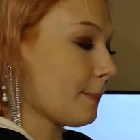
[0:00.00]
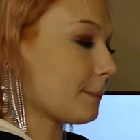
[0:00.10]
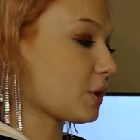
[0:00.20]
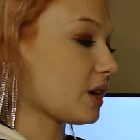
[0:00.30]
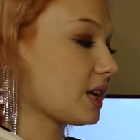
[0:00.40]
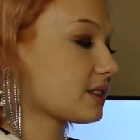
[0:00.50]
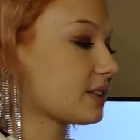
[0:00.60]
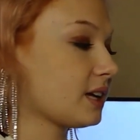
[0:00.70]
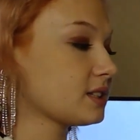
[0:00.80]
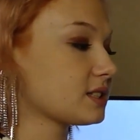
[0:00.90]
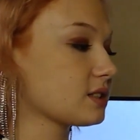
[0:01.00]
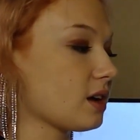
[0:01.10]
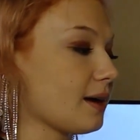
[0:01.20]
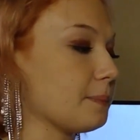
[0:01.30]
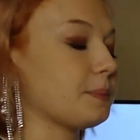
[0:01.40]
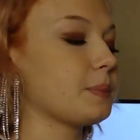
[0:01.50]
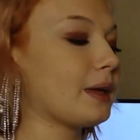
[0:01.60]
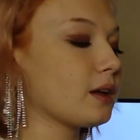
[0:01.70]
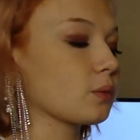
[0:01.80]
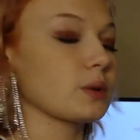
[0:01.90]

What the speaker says: but that's a big